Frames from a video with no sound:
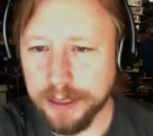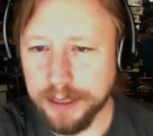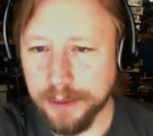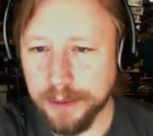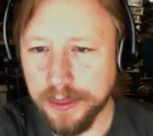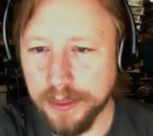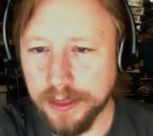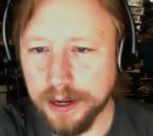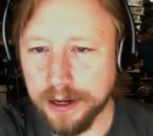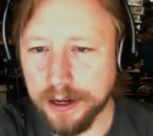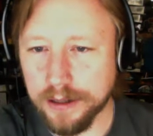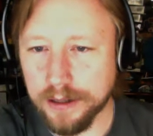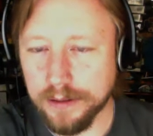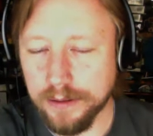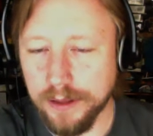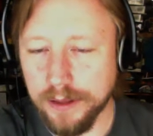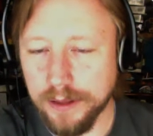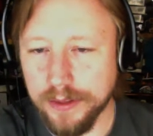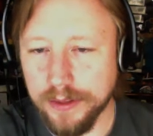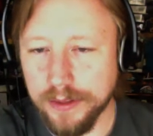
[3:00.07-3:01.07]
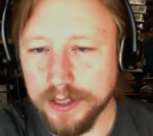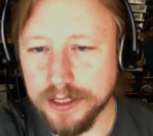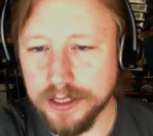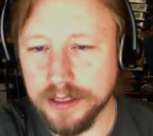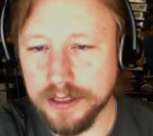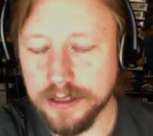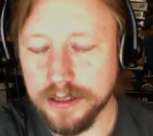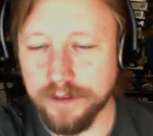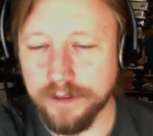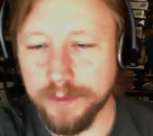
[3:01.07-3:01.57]
in there, and this
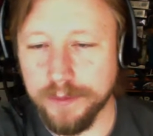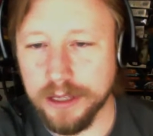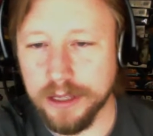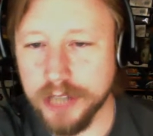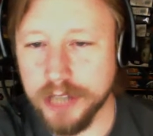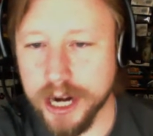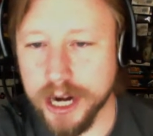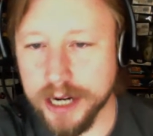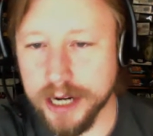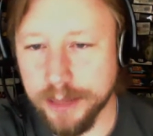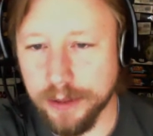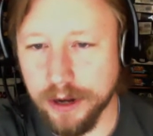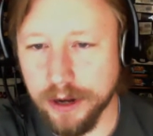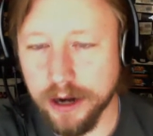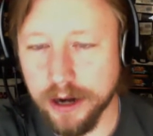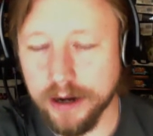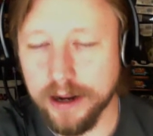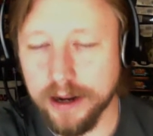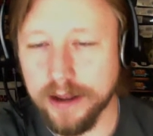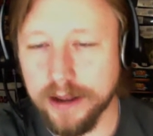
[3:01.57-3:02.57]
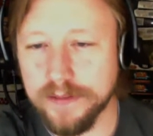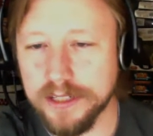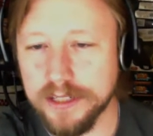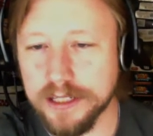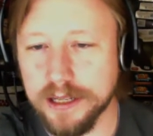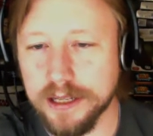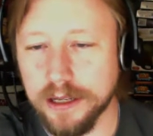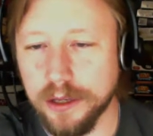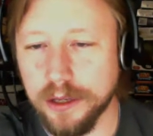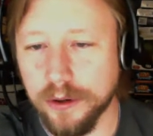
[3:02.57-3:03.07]
is from the Jedi Temple Archives
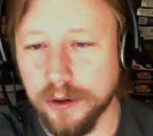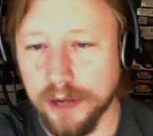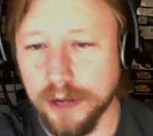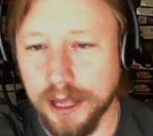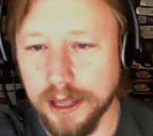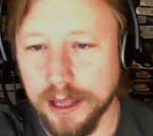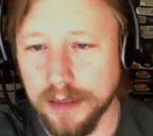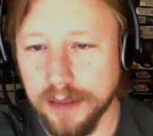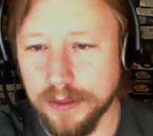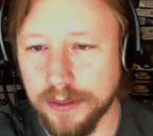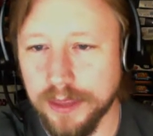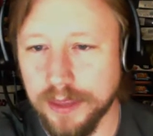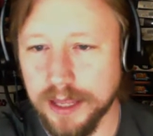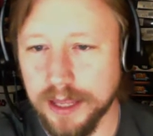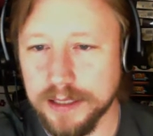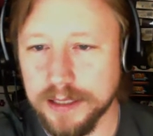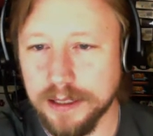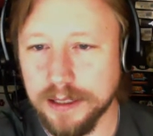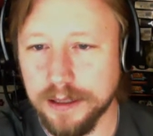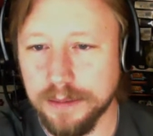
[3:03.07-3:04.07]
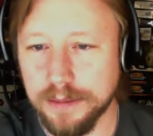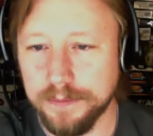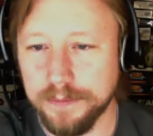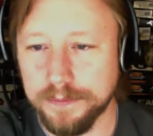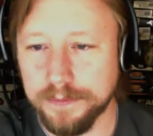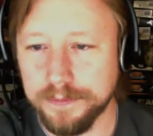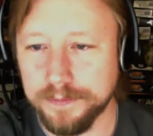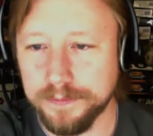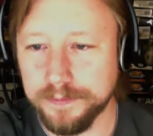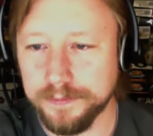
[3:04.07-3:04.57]
Q&A, that
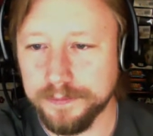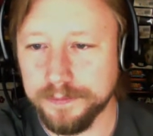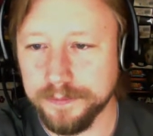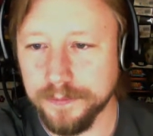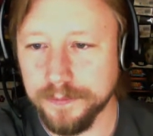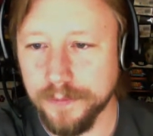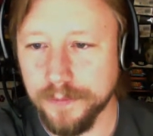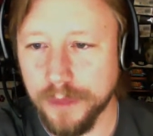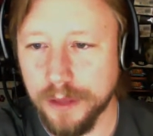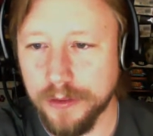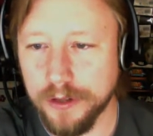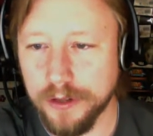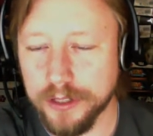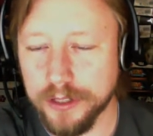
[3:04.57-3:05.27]
there's